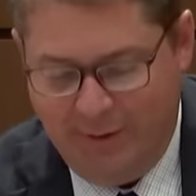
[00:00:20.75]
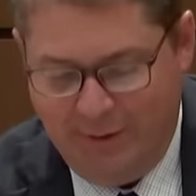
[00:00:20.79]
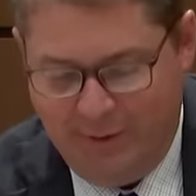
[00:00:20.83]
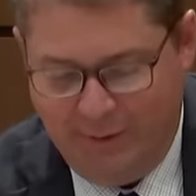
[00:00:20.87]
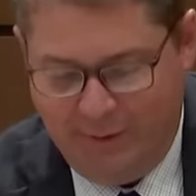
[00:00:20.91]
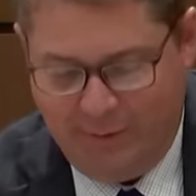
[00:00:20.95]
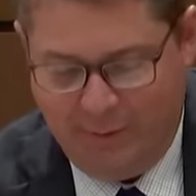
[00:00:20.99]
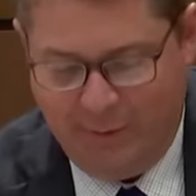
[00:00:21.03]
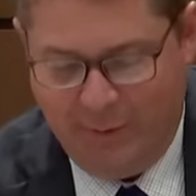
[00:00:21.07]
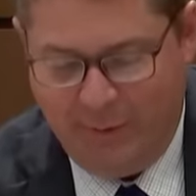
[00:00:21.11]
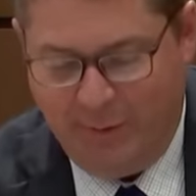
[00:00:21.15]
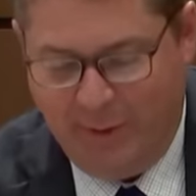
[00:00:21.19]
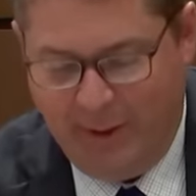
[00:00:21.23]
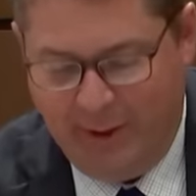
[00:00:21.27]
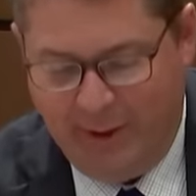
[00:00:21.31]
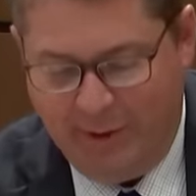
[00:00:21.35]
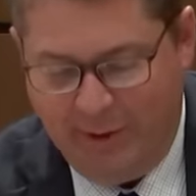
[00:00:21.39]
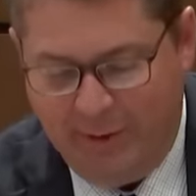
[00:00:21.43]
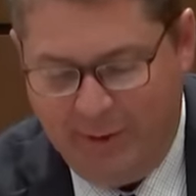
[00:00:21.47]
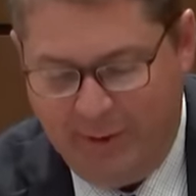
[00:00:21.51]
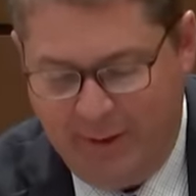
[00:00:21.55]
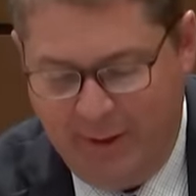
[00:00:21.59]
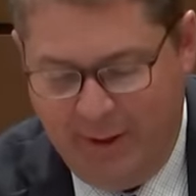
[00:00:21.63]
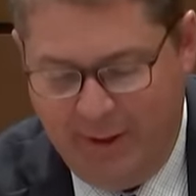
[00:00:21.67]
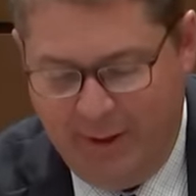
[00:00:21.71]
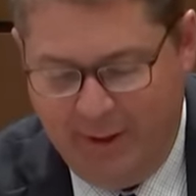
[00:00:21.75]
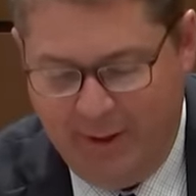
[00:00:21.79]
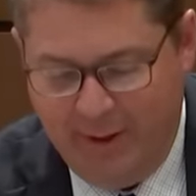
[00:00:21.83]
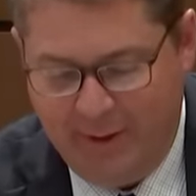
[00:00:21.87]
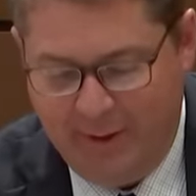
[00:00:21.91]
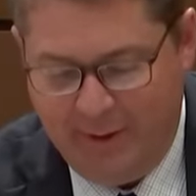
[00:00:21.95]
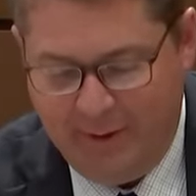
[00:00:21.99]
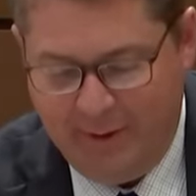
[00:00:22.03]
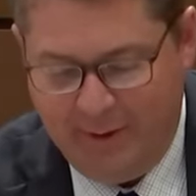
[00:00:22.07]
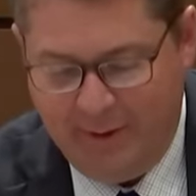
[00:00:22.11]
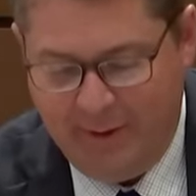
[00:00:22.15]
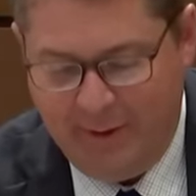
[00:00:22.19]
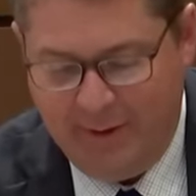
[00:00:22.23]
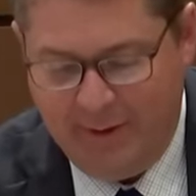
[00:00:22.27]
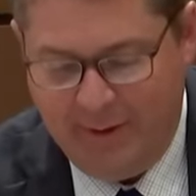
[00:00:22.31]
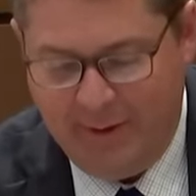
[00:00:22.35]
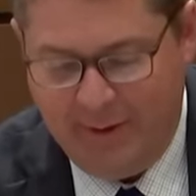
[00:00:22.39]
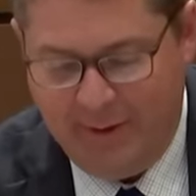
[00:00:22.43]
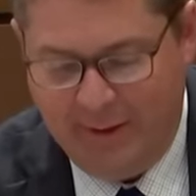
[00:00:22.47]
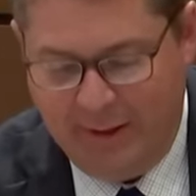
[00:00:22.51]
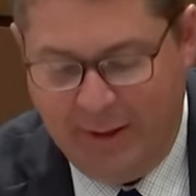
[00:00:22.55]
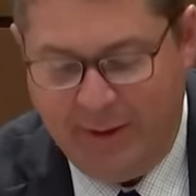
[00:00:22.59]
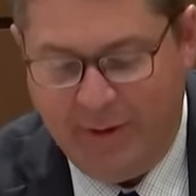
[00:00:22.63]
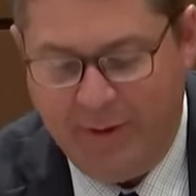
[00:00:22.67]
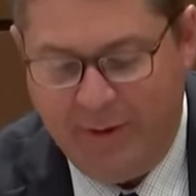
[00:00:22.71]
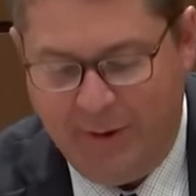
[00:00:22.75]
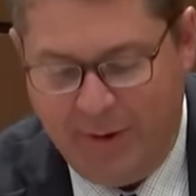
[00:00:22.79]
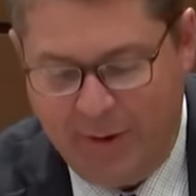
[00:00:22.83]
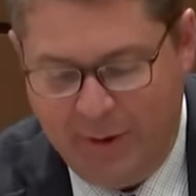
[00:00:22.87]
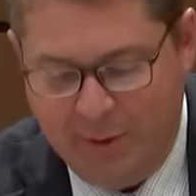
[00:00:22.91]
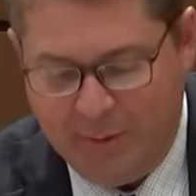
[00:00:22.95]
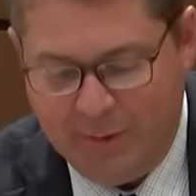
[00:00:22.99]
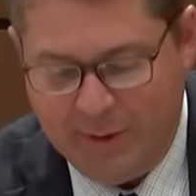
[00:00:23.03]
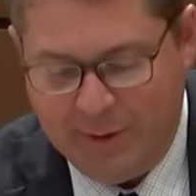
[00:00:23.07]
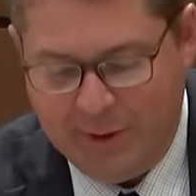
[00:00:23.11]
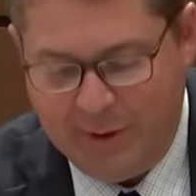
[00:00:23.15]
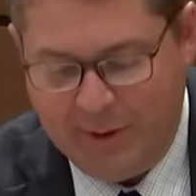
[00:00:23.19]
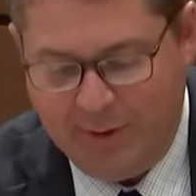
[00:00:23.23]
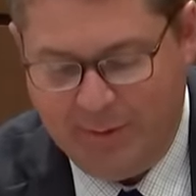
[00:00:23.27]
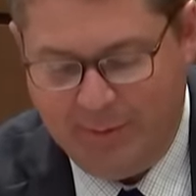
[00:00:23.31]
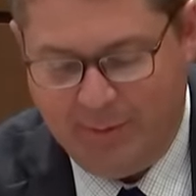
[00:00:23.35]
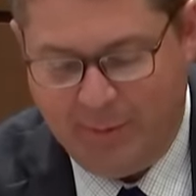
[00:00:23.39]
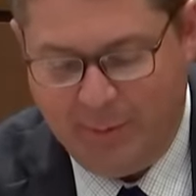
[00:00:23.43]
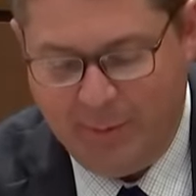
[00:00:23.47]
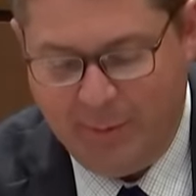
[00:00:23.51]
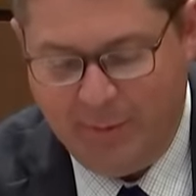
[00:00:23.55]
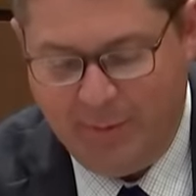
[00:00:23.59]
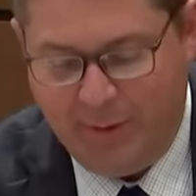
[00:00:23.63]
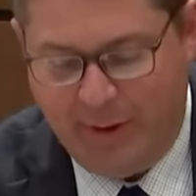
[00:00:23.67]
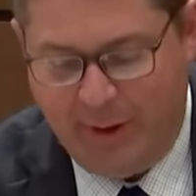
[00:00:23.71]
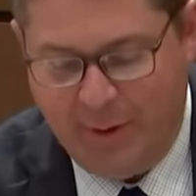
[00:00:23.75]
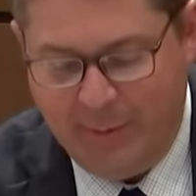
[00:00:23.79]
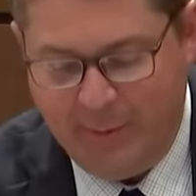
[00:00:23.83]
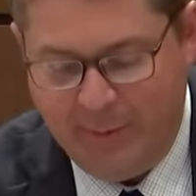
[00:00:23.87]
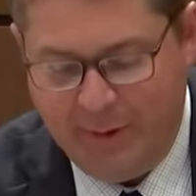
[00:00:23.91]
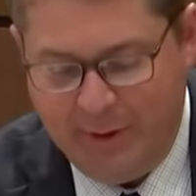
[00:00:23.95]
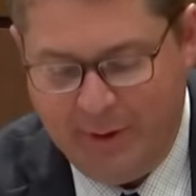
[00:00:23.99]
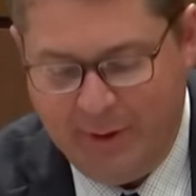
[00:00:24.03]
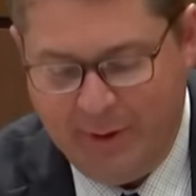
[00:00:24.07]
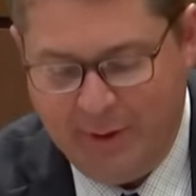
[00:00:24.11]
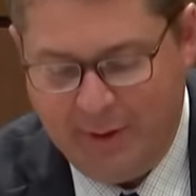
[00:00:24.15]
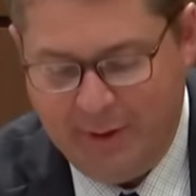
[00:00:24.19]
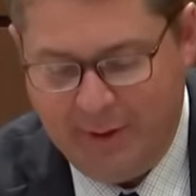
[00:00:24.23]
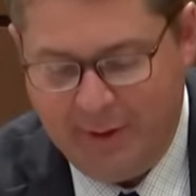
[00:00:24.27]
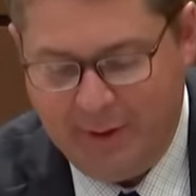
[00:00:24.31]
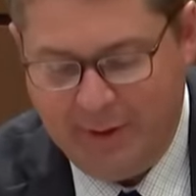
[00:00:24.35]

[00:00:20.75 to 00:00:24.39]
for the record the letter that you received from Environment